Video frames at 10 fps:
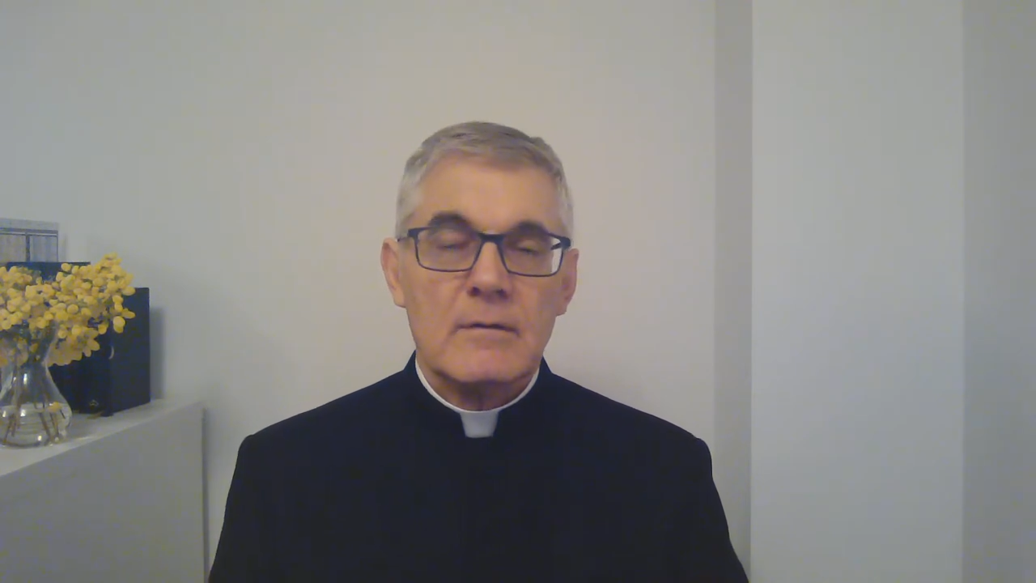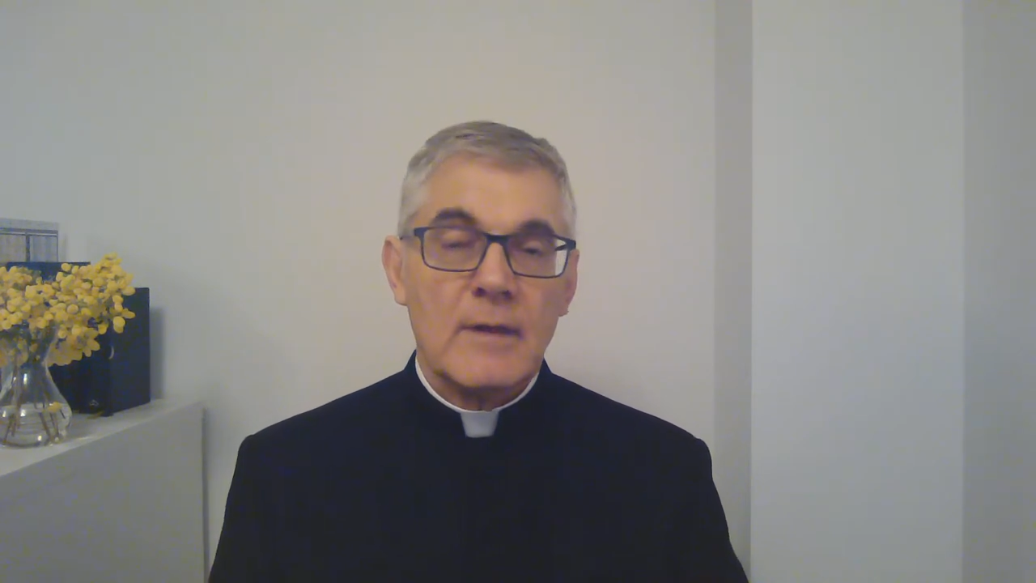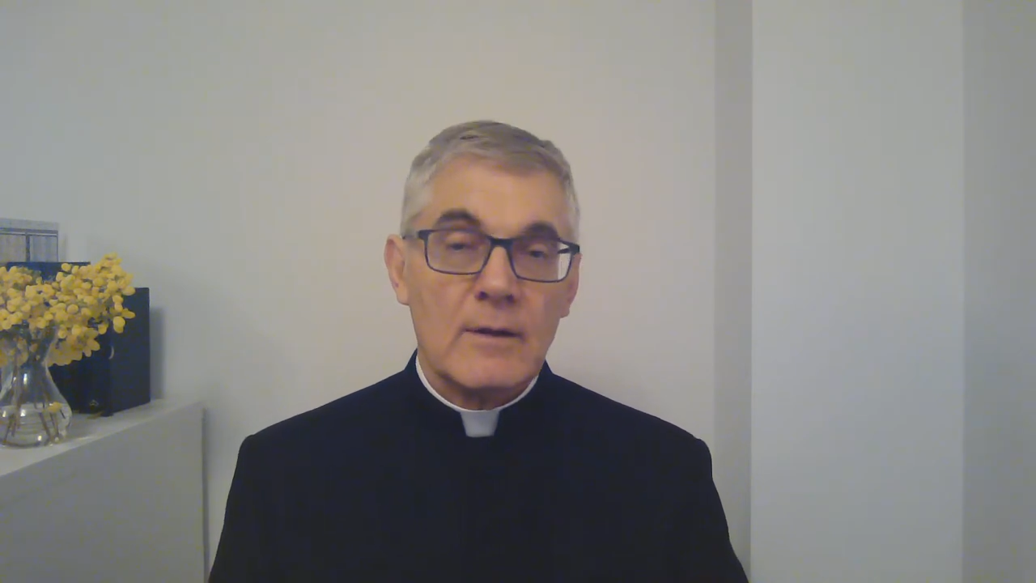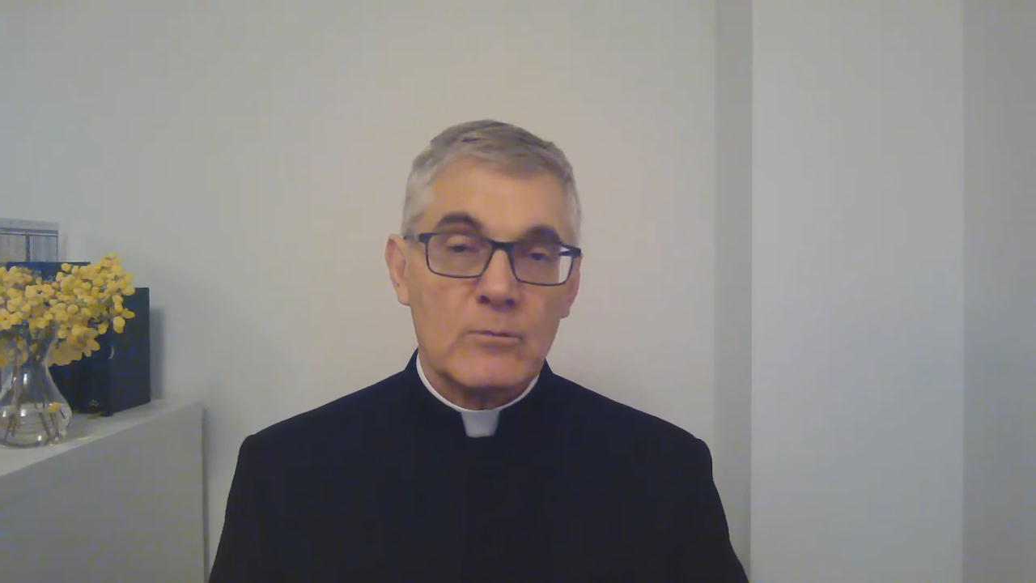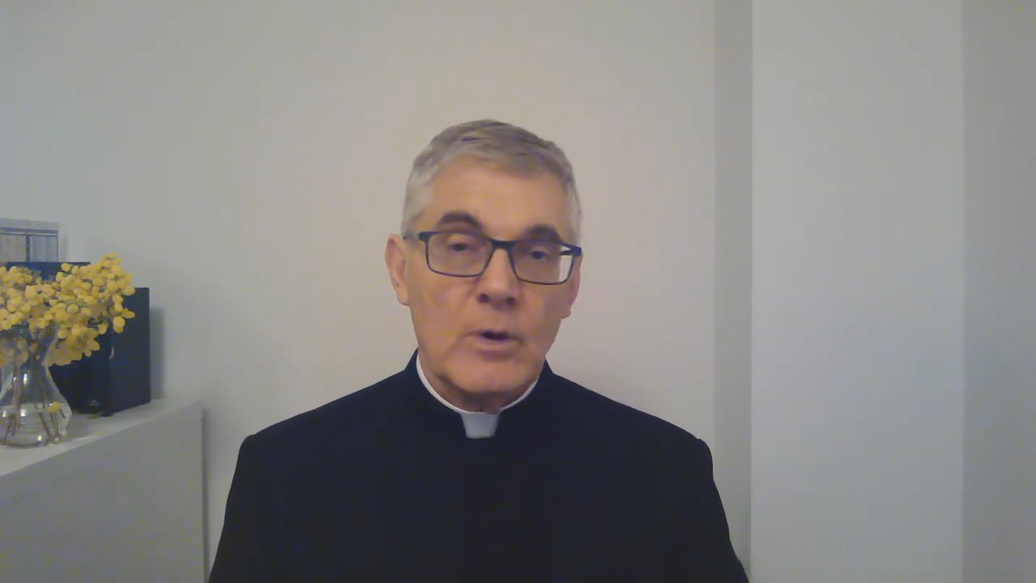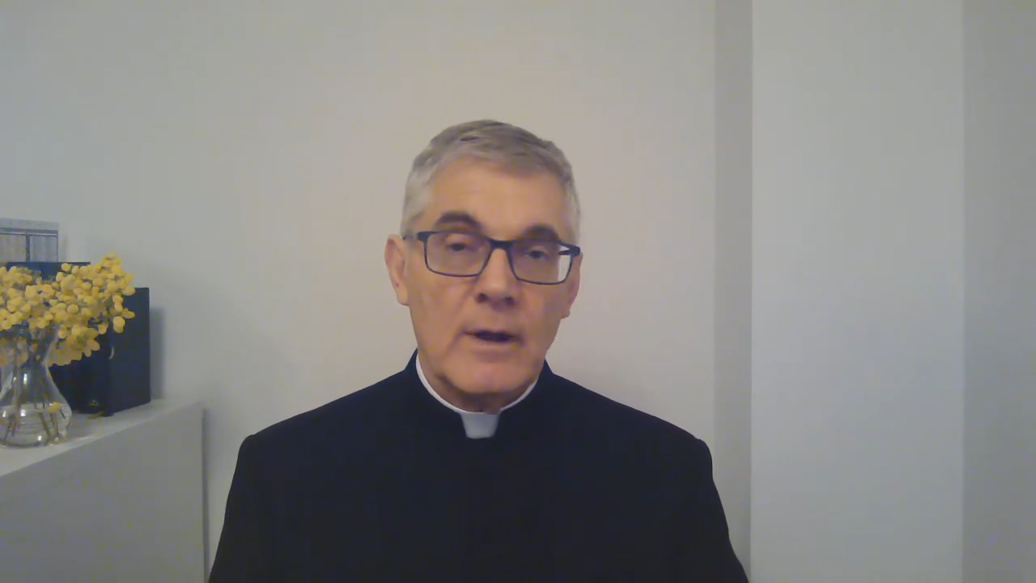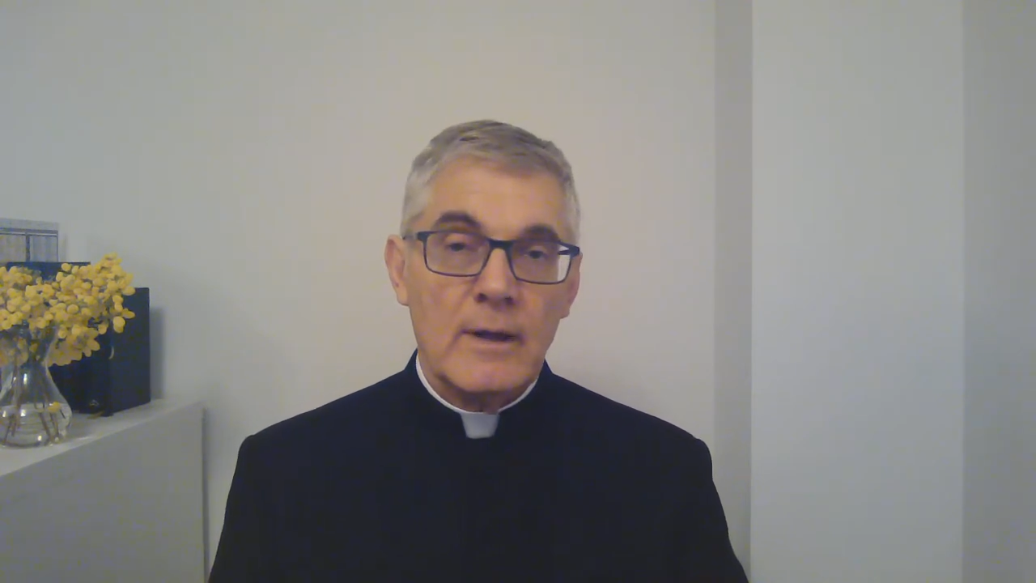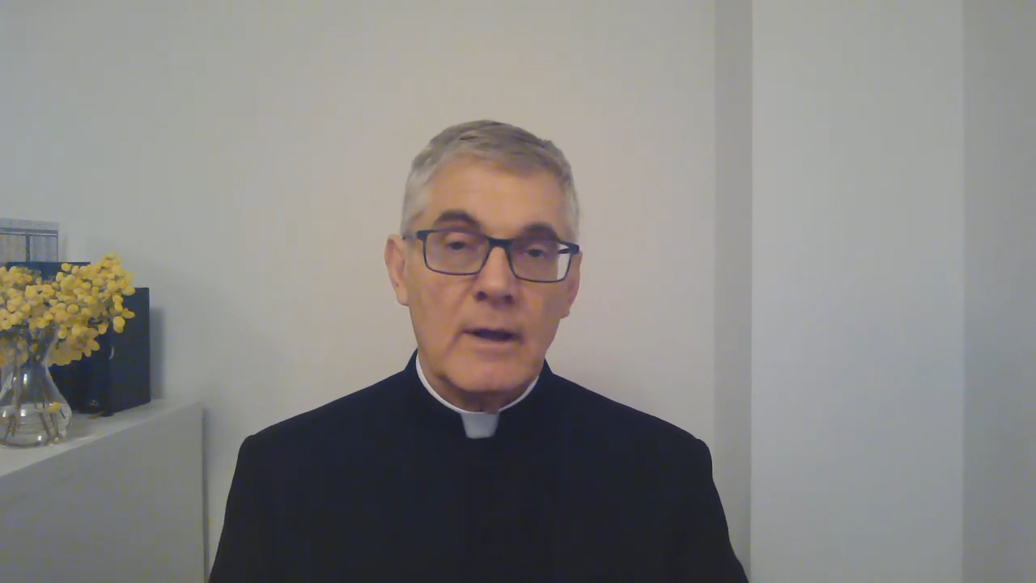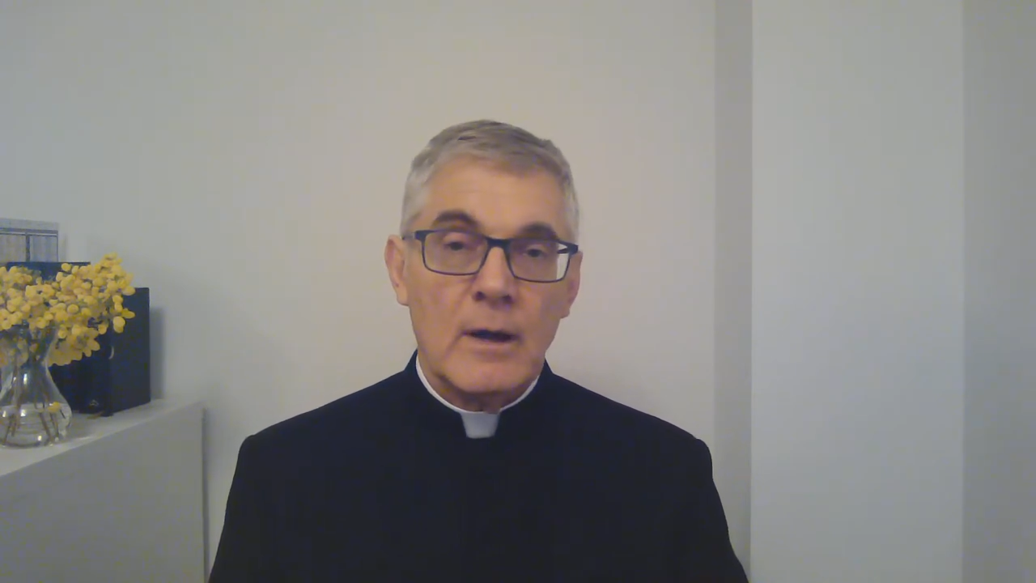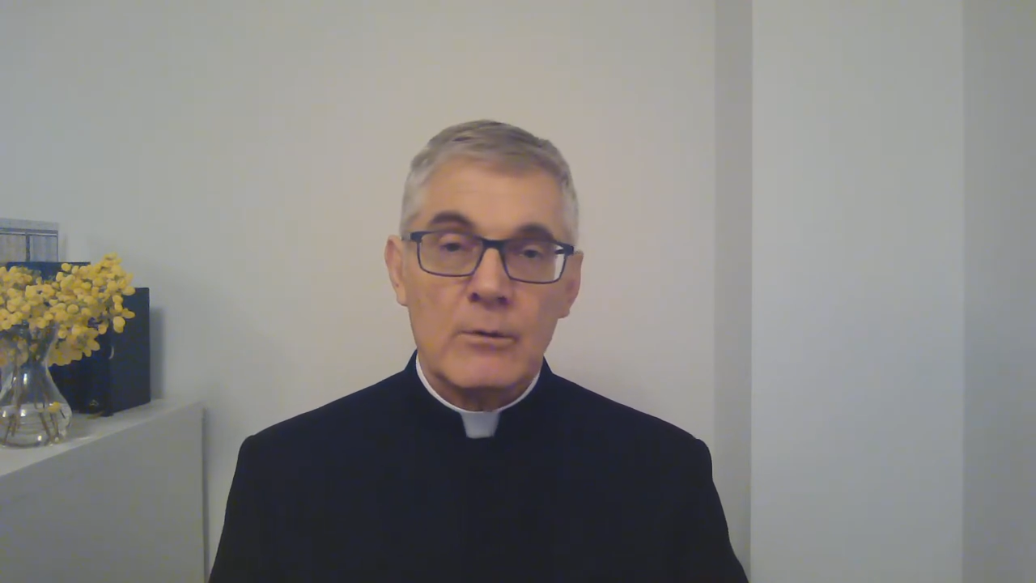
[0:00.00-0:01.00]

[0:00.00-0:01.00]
That way I